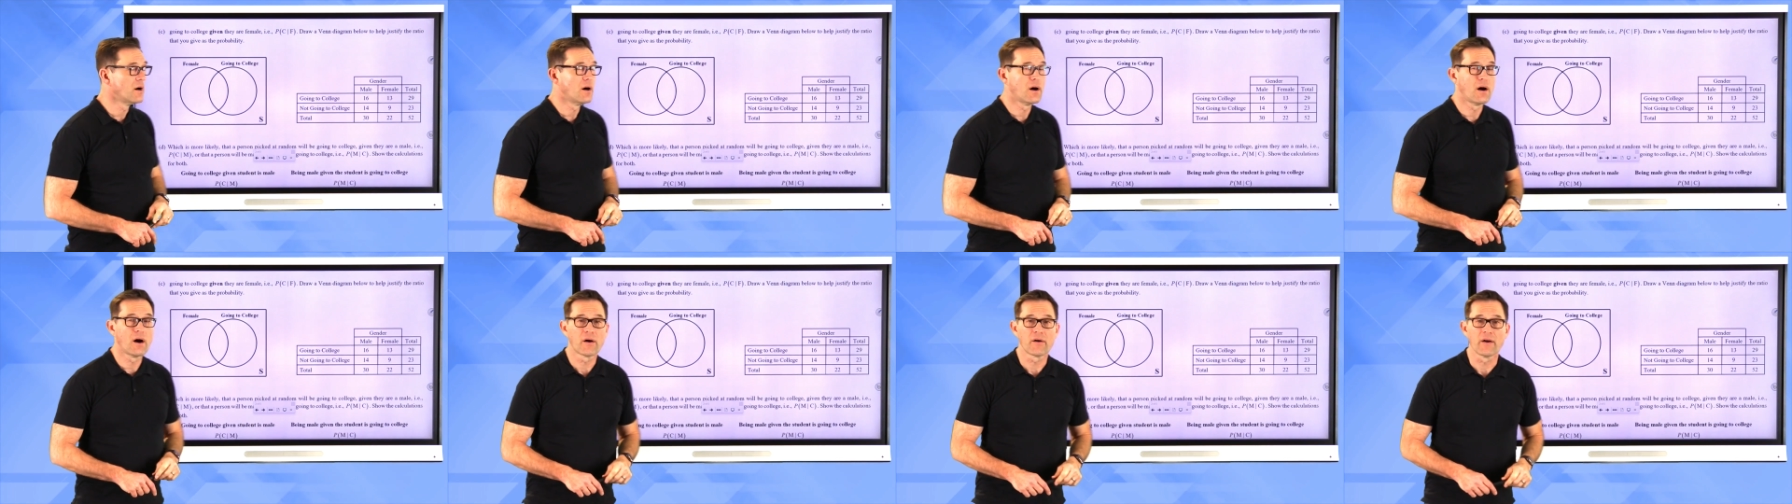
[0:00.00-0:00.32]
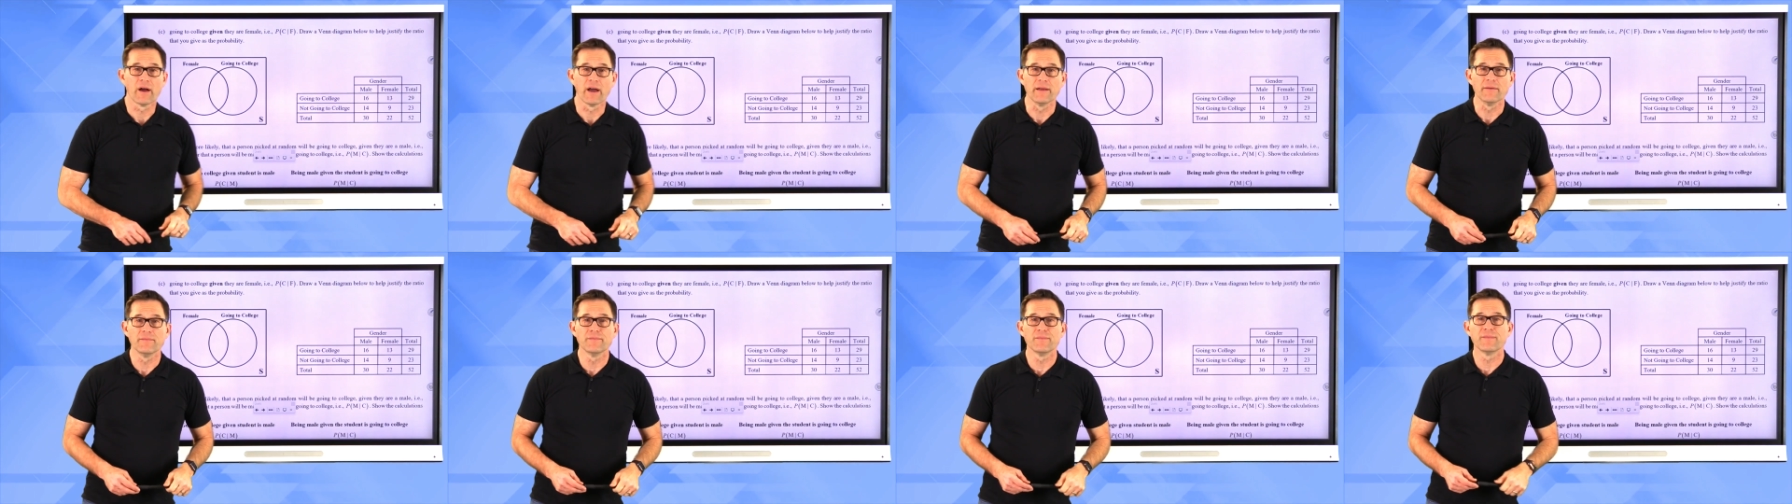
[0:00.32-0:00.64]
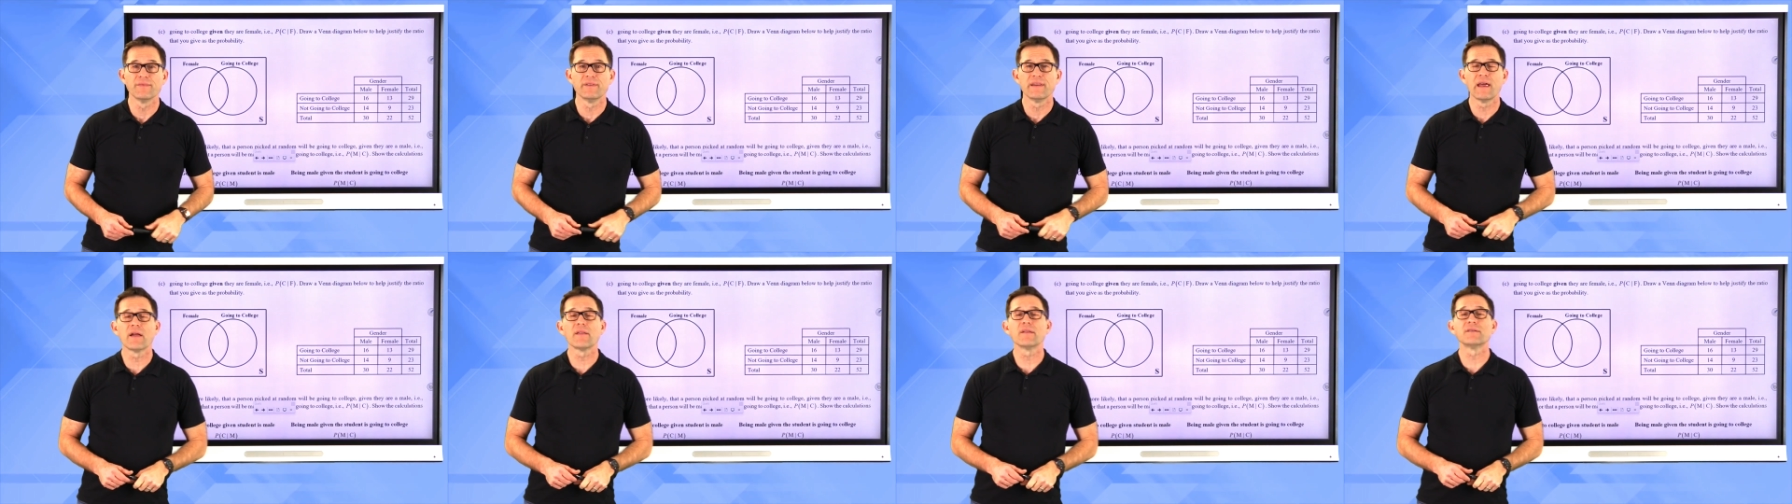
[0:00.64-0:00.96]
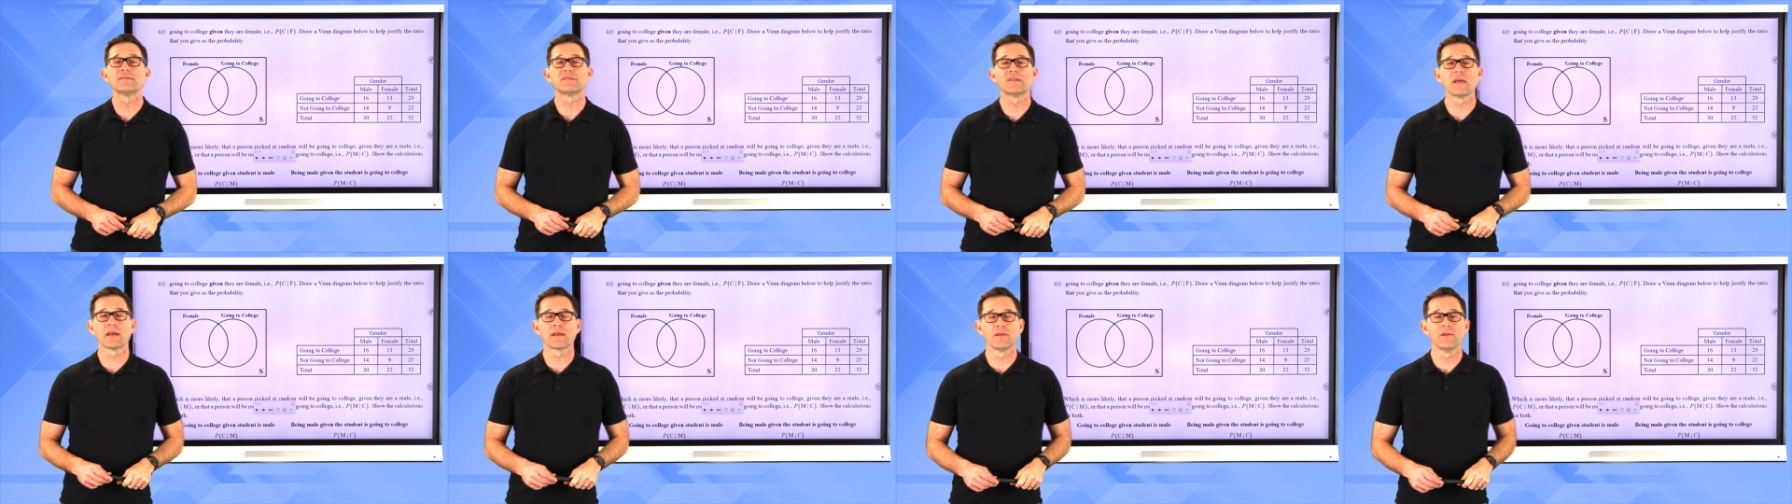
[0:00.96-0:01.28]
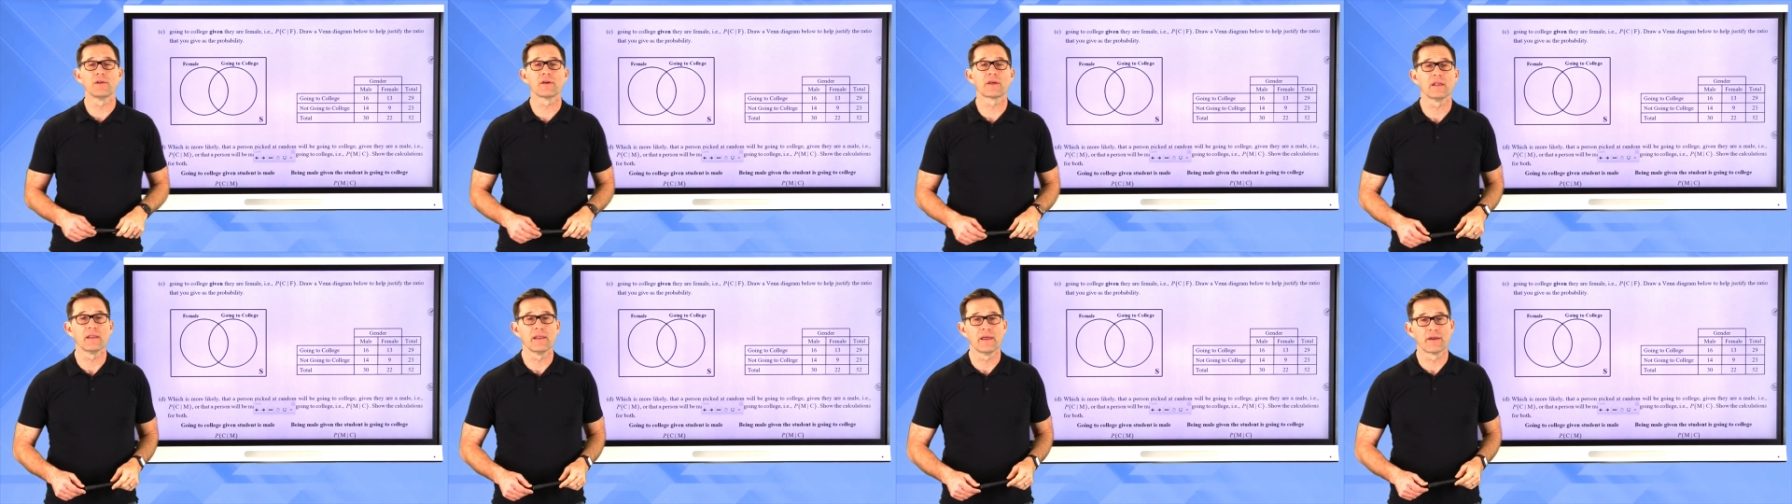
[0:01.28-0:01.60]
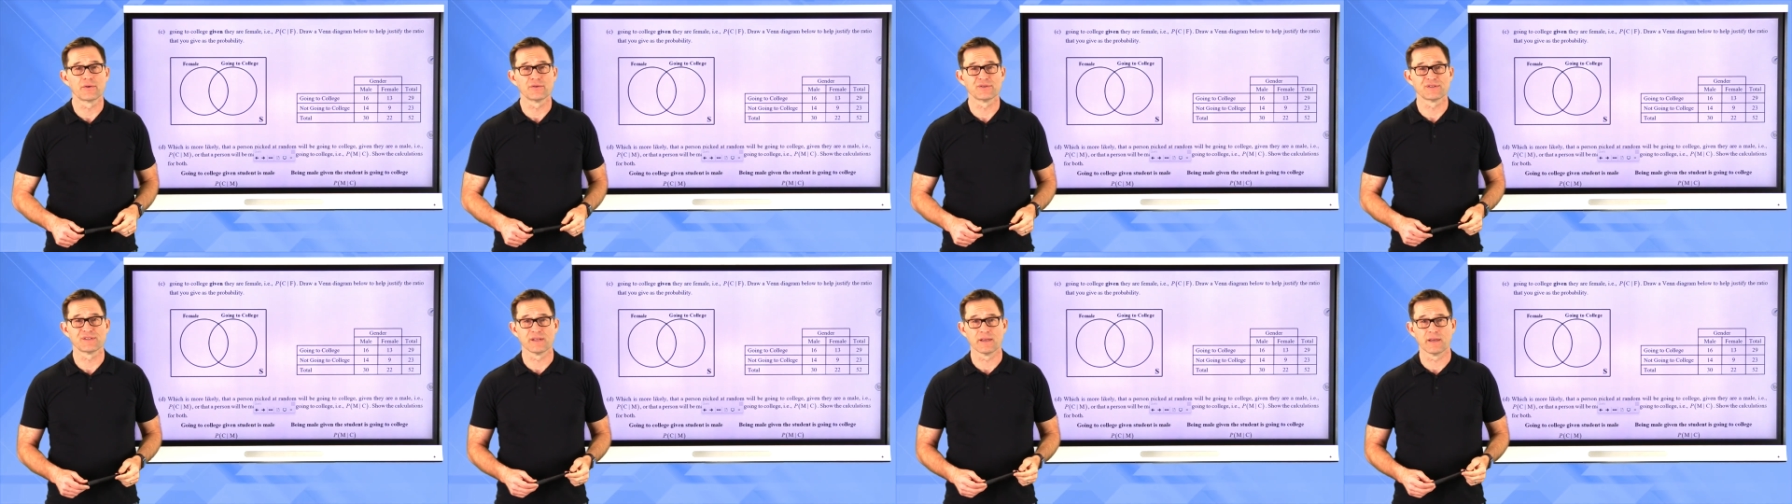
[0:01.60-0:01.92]
All right, now let's take a look at
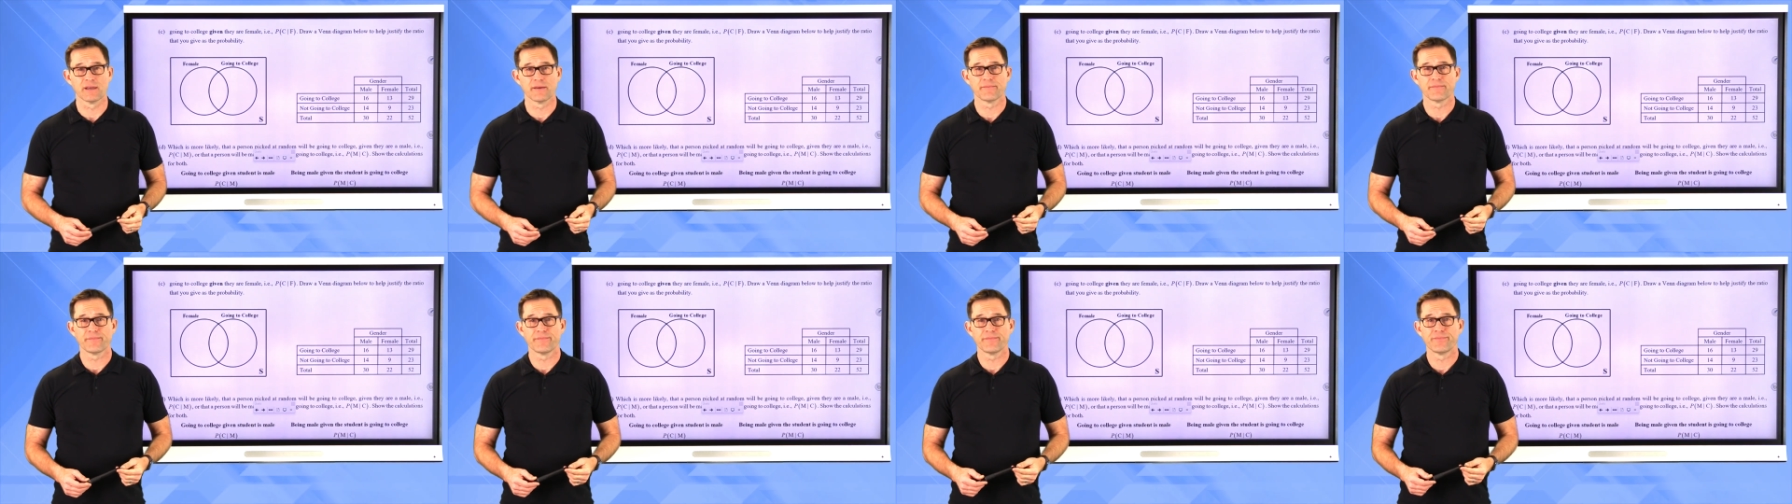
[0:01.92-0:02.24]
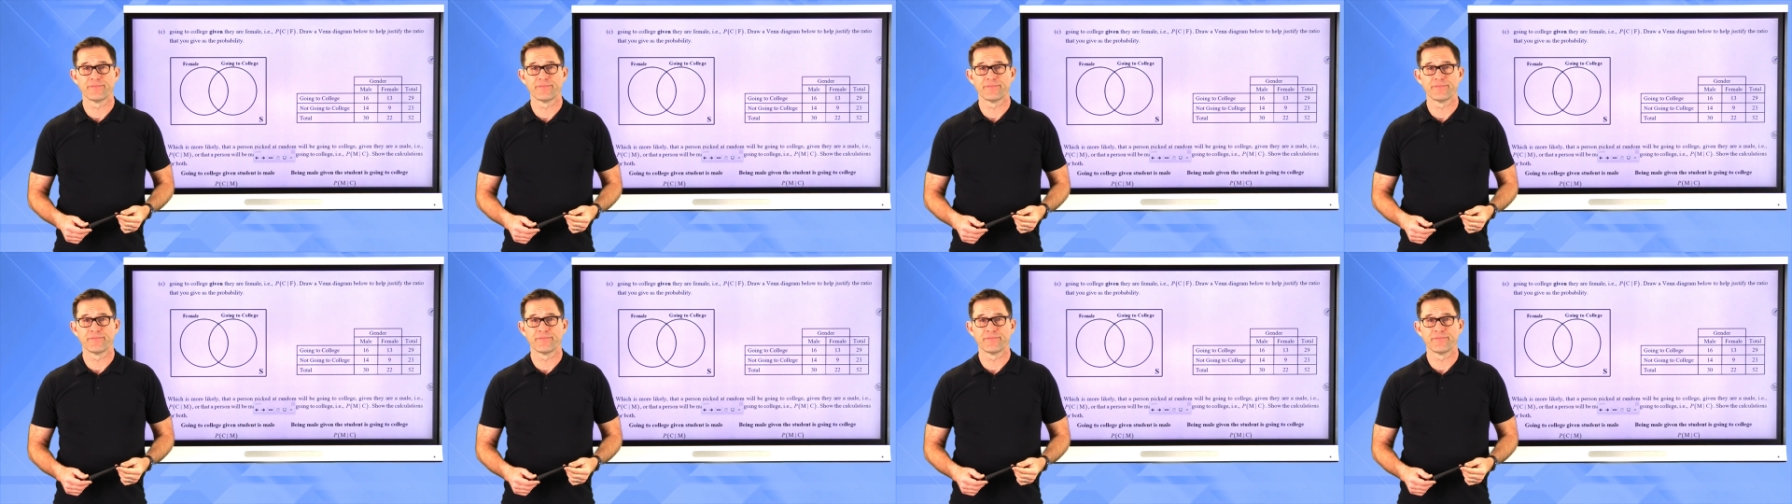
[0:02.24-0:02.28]
letter C.